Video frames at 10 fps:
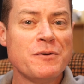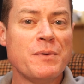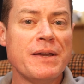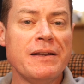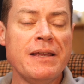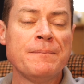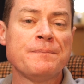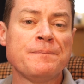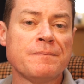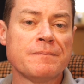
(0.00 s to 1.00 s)
quickly?
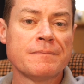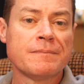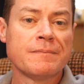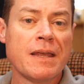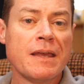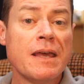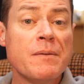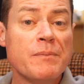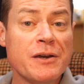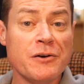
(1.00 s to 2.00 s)

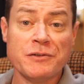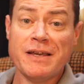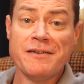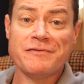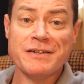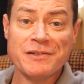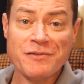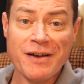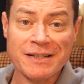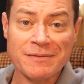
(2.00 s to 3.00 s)
Because they're
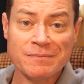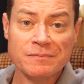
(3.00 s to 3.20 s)
freeze-dried.